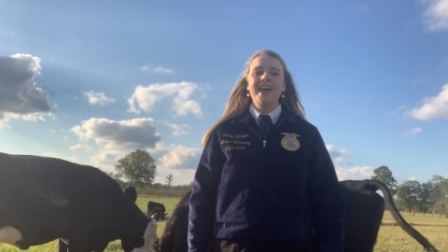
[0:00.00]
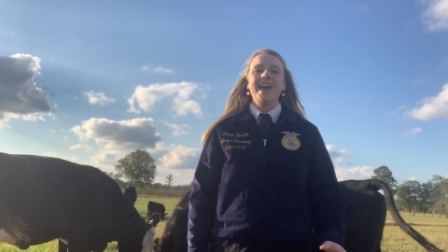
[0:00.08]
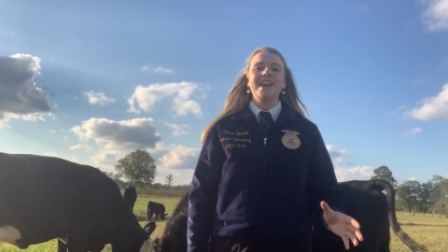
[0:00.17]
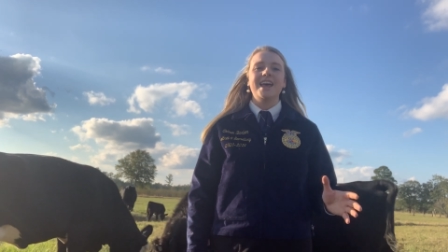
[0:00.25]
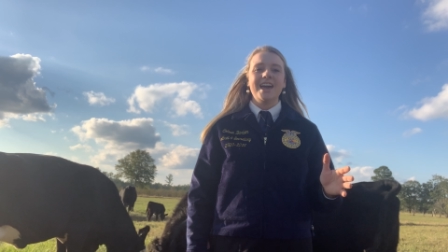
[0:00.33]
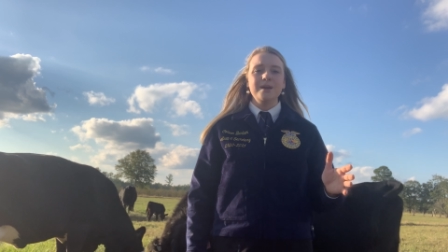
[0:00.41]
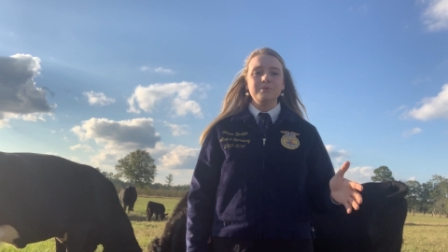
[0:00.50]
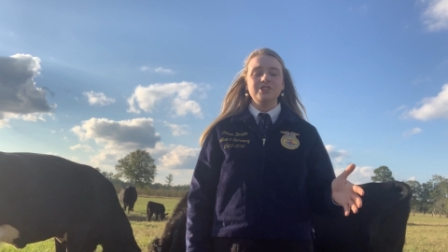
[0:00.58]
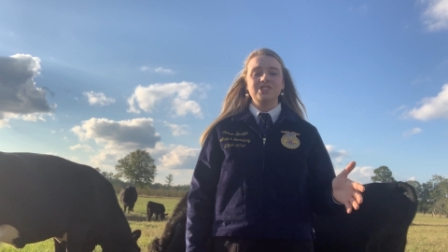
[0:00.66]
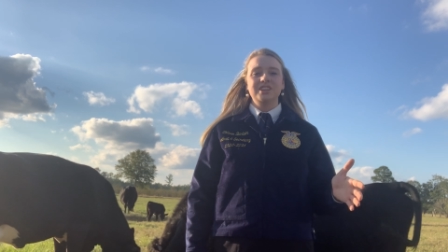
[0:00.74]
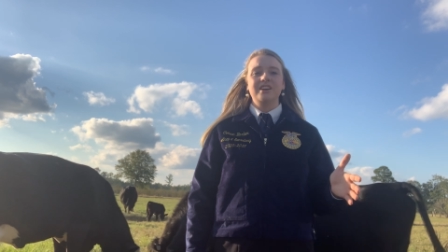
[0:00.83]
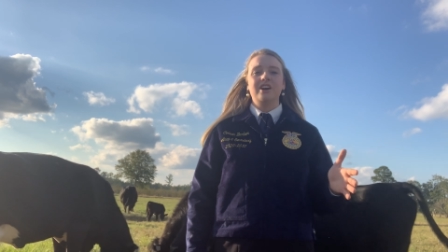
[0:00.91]
And
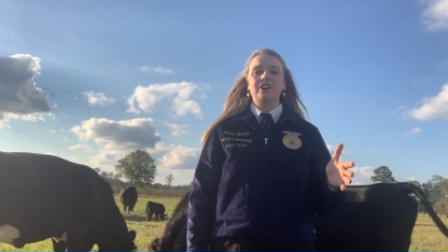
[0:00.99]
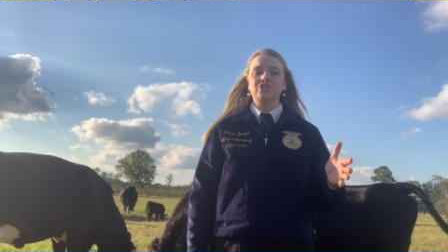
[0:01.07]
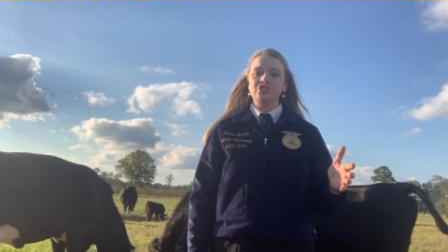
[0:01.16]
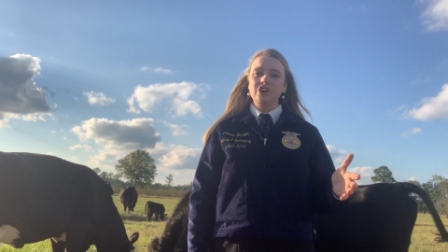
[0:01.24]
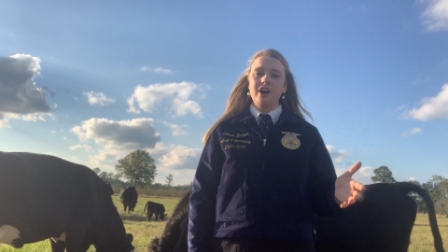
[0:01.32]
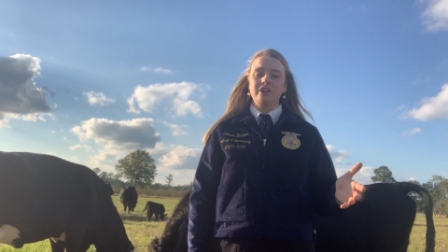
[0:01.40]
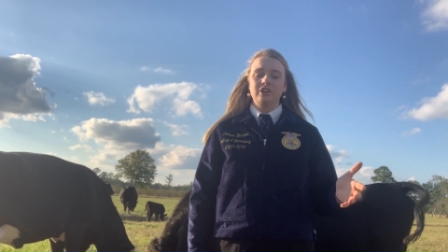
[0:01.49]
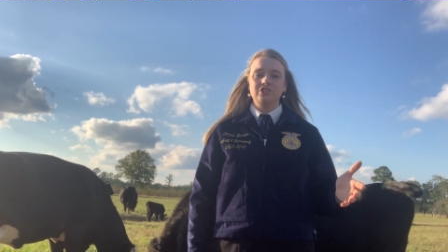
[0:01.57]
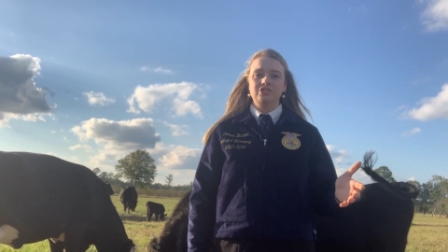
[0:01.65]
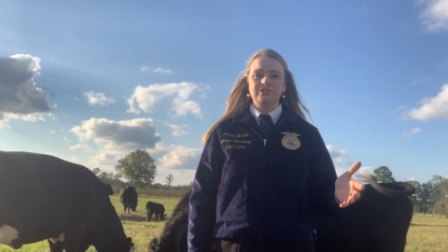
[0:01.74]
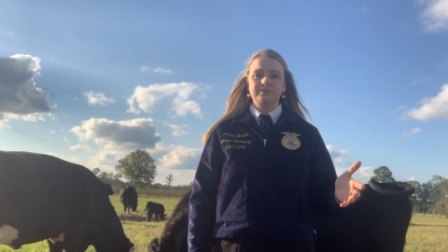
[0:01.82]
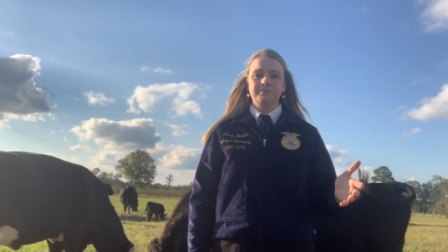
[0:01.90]
8% are
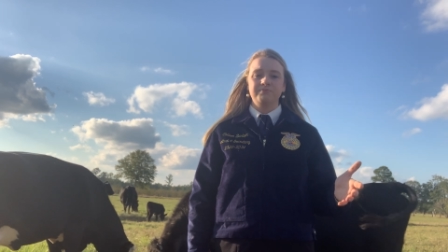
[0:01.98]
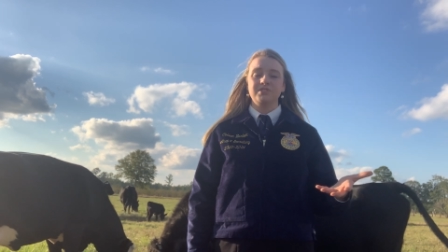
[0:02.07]
stockers.